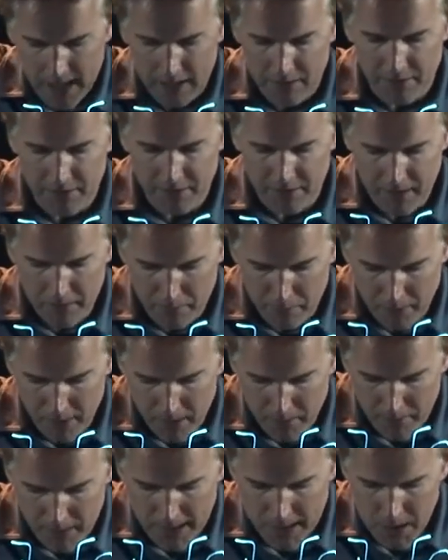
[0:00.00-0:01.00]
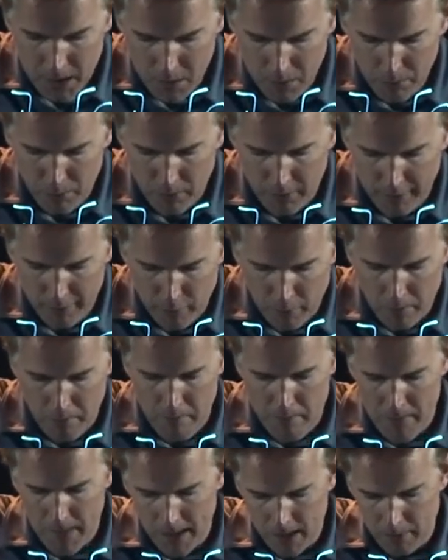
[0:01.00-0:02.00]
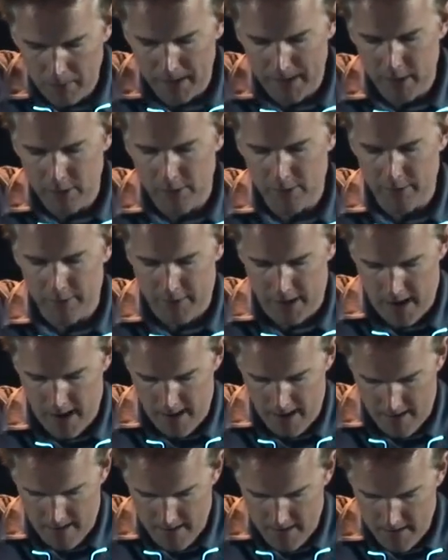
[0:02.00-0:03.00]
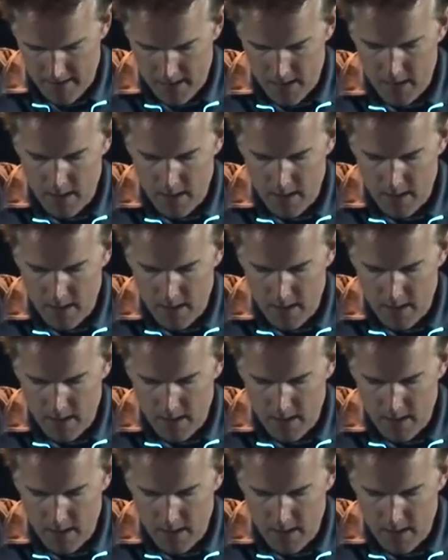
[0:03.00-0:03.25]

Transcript: and separated by 2.4 millimeters of air.